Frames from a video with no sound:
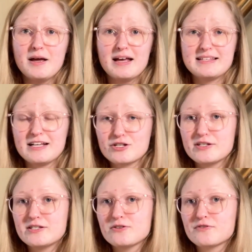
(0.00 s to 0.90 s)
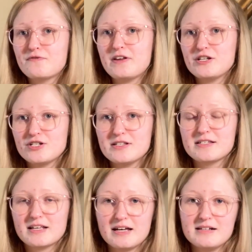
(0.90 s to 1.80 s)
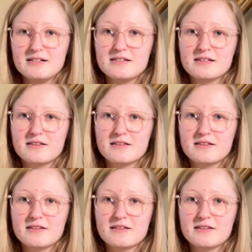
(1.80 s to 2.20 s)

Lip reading: Essentially it's those finishing skills